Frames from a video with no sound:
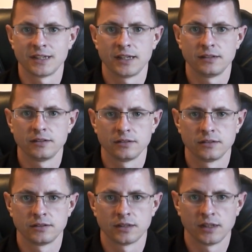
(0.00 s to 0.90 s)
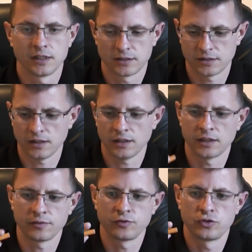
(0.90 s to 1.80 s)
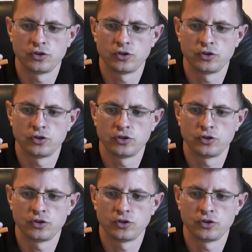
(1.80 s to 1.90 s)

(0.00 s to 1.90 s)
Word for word: in to this, and I've